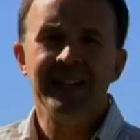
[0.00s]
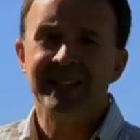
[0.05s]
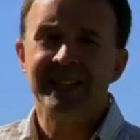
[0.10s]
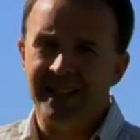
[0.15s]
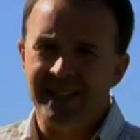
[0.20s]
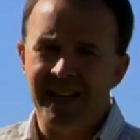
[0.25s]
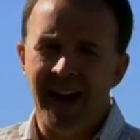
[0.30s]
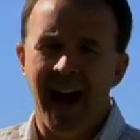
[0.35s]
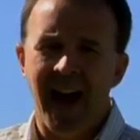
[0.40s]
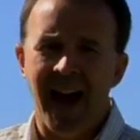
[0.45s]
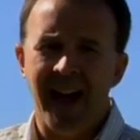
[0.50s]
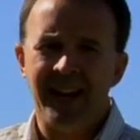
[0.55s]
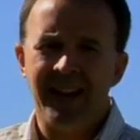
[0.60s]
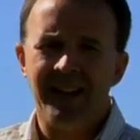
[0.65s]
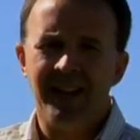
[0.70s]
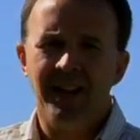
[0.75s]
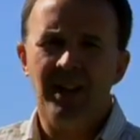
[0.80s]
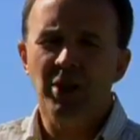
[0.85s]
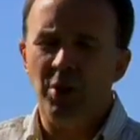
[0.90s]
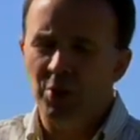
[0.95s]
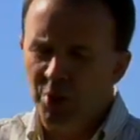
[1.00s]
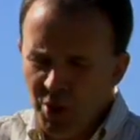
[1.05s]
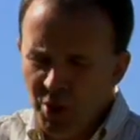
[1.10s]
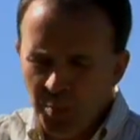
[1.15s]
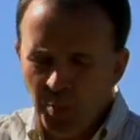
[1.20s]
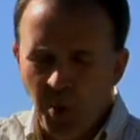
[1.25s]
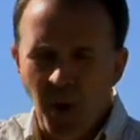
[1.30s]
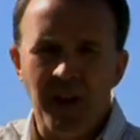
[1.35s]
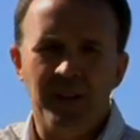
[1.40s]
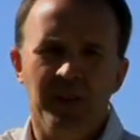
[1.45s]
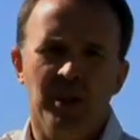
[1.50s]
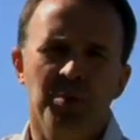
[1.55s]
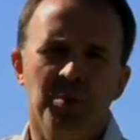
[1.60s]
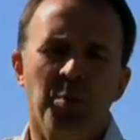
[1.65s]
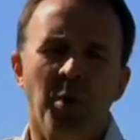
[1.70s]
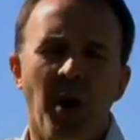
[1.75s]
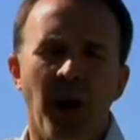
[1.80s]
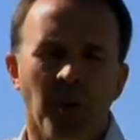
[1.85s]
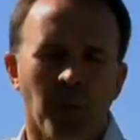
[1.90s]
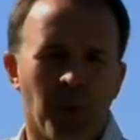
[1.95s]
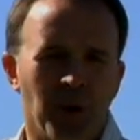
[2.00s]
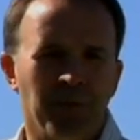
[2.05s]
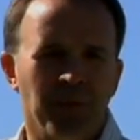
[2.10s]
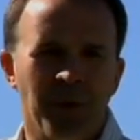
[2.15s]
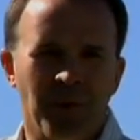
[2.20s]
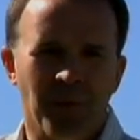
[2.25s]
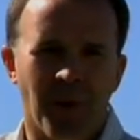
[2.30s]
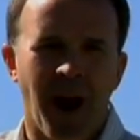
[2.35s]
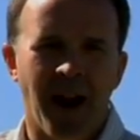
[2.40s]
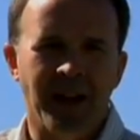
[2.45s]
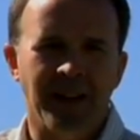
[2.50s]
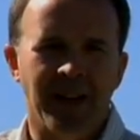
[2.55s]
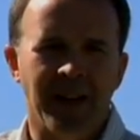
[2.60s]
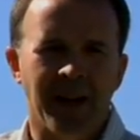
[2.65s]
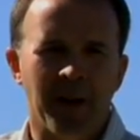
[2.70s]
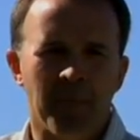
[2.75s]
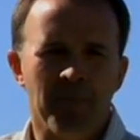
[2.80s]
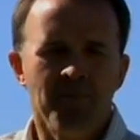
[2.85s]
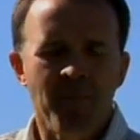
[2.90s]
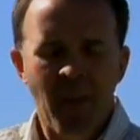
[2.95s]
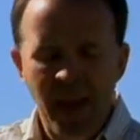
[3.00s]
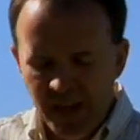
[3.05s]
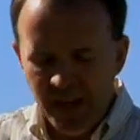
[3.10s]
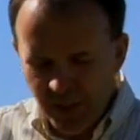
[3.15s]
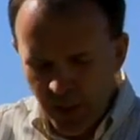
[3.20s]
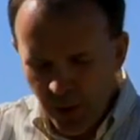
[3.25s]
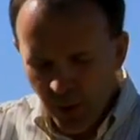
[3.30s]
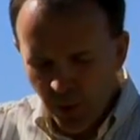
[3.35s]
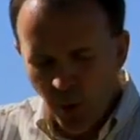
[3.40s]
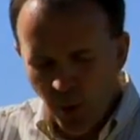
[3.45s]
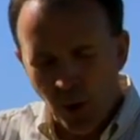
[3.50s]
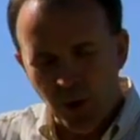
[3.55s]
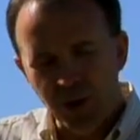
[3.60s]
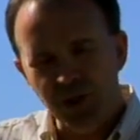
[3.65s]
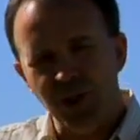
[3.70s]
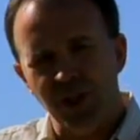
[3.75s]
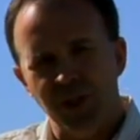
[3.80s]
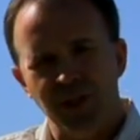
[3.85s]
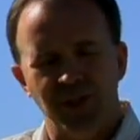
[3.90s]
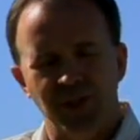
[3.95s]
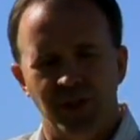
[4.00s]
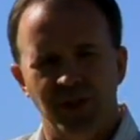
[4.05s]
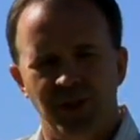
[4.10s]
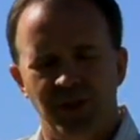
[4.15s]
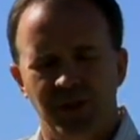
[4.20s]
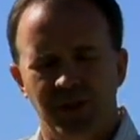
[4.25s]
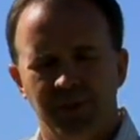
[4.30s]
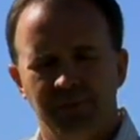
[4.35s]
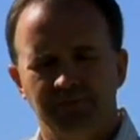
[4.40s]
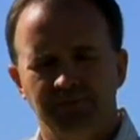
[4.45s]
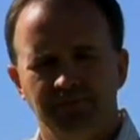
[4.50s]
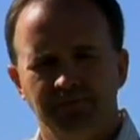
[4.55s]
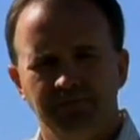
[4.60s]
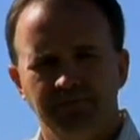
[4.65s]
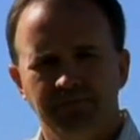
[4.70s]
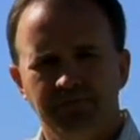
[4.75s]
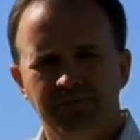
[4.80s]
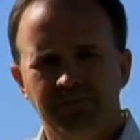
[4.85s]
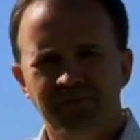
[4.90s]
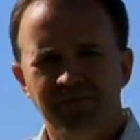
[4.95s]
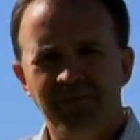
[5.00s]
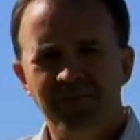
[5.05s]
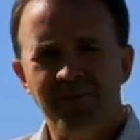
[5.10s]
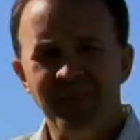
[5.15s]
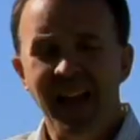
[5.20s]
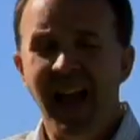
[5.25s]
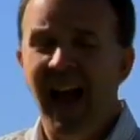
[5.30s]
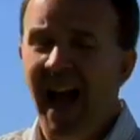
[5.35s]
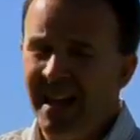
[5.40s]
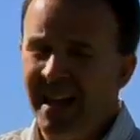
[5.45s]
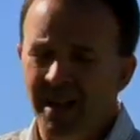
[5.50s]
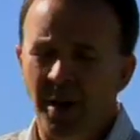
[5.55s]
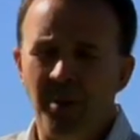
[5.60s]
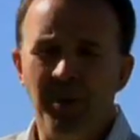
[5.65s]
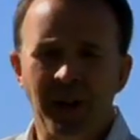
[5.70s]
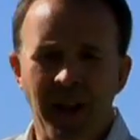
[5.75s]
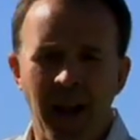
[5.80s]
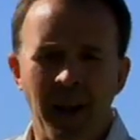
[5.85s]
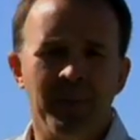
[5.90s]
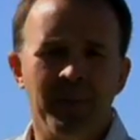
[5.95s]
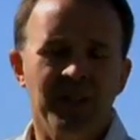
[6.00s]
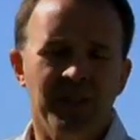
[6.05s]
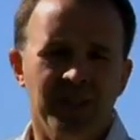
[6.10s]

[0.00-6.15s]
to die. You just pray this prayer with me right now. Dear Lord Jesus, I know that I'm a